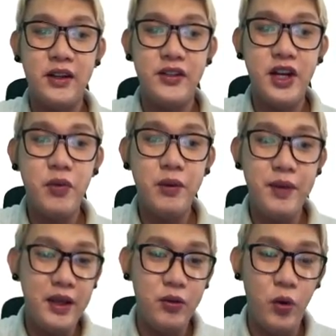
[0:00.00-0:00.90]
there will
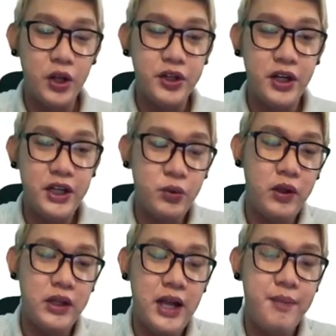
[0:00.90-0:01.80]
be water that
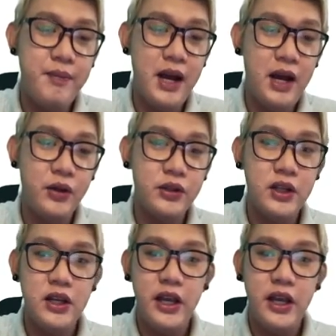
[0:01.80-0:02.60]
will come out